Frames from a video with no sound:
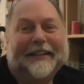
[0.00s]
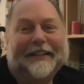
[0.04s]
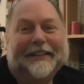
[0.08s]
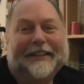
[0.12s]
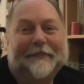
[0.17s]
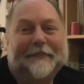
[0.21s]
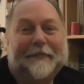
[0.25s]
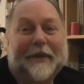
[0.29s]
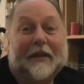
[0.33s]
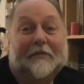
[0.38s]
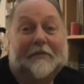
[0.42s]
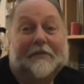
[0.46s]

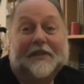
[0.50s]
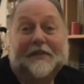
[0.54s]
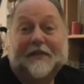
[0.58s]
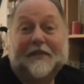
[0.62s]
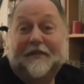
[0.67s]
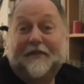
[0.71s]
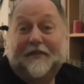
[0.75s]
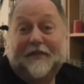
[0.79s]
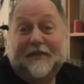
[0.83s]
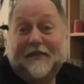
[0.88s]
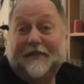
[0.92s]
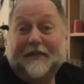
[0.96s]
the bell was
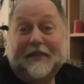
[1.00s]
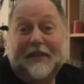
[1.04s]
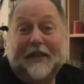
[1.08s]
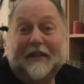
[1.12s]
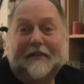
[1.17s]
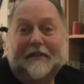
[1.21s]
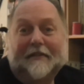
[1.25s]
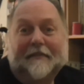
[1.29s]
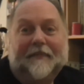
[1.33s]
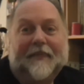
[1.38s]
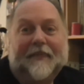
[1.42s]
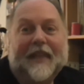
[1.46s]

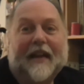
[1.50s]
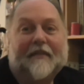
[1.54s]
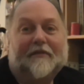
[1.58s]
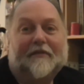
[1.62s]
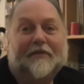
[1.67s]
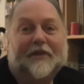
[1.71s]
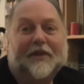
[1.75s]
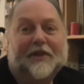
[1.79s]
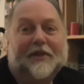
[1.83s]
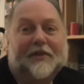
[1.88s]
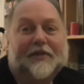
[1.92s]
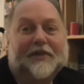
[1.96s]

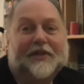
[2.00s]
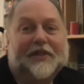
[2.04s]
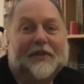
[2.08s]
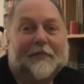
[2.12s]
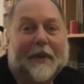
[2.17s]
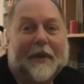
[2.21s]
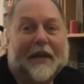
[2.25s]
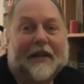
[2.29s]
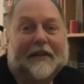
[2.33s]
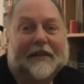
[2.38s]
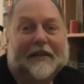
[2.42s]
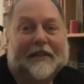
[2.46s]
everyone used the
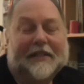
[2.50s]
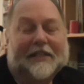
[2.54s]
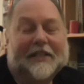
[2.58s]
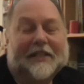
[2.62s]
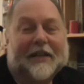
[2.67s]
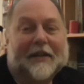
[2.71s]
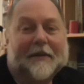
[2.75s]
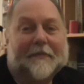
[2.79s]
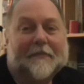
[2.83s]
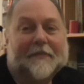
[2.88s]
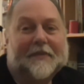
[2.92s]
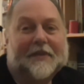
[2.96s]
bell in
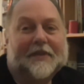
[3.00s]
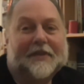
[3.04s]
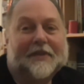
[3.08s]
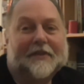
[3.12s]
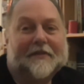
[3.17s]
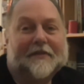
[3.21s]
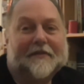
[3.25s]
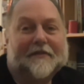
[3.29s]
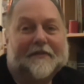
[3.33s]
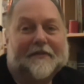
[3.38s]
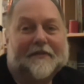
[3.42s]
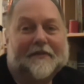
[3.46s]
terms
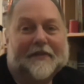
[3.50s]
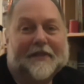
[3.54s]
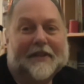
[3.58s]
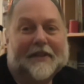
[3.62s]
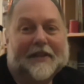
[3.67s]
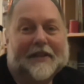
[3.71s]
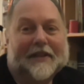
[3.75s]
of